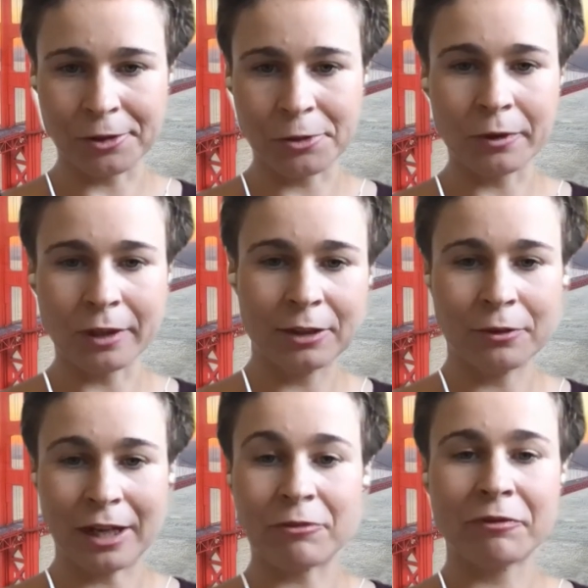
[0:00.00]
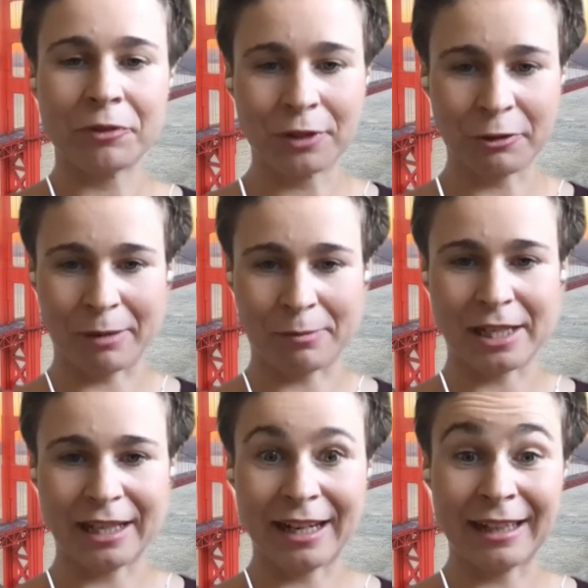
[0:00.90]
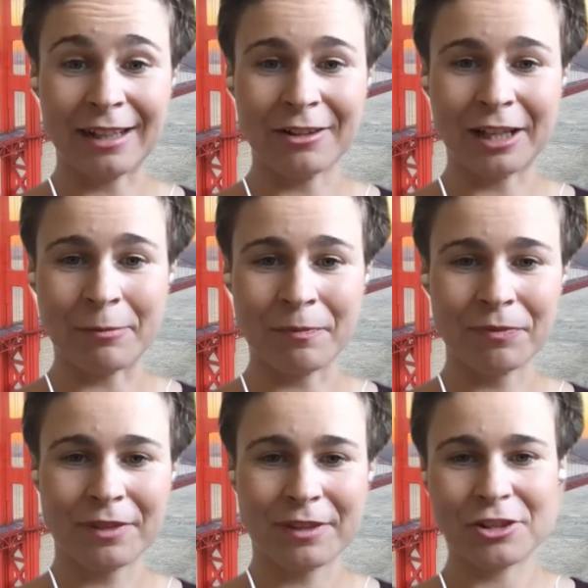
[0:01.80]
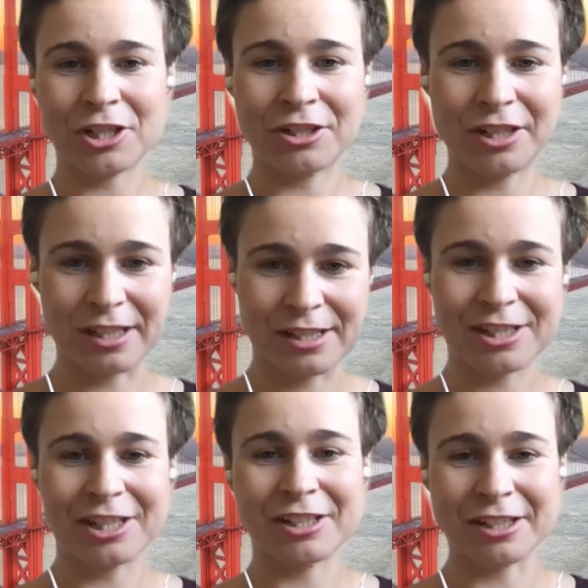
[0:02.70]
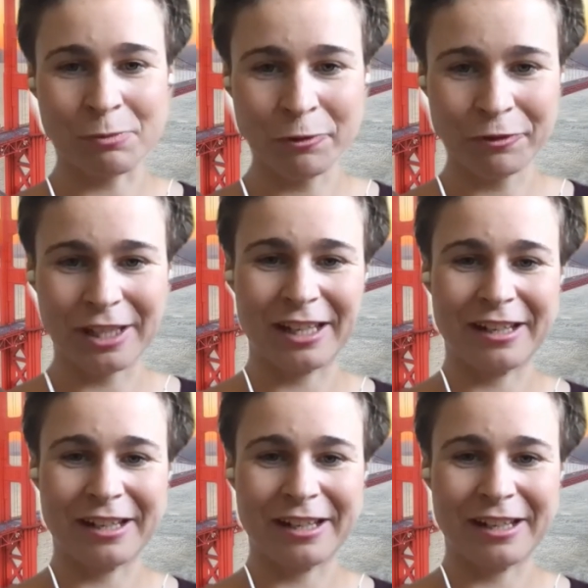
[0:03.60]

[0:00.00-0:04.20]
So what I do, I review their website and I tell them, change this, move that here.